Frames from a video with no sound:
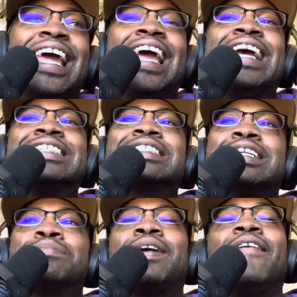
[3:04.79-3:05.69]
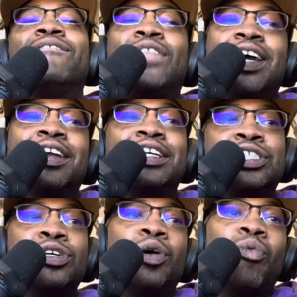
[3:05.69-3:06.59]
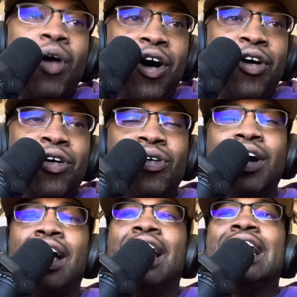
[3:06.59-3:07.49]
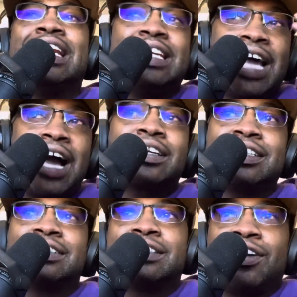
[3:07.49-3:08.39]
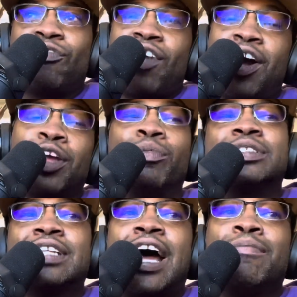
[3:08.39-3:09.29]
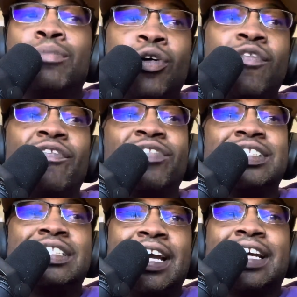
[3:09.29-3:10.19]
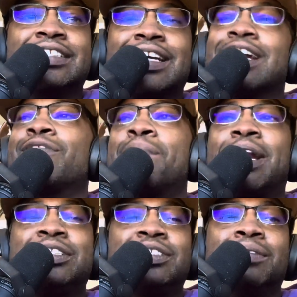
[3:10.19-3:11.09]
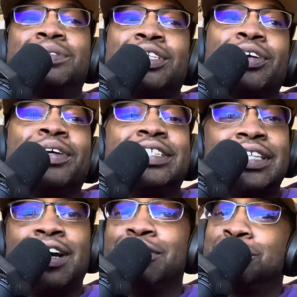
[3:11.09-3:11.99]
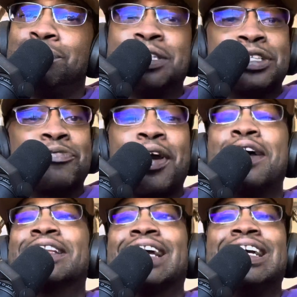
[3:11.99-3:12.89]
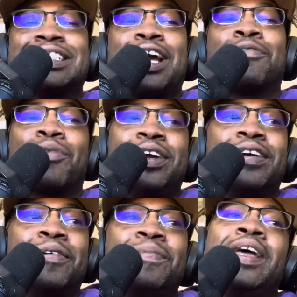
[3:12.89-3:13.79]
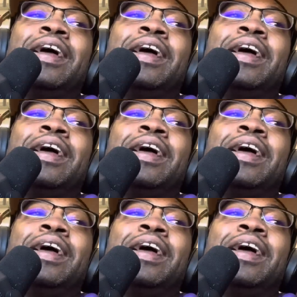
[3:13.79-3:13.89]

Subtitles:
He slipped and fell into a wall, knocked himself out. He was not moving for seconds. Like, everybody jumped serious, y'all. They were just messing around and things got real.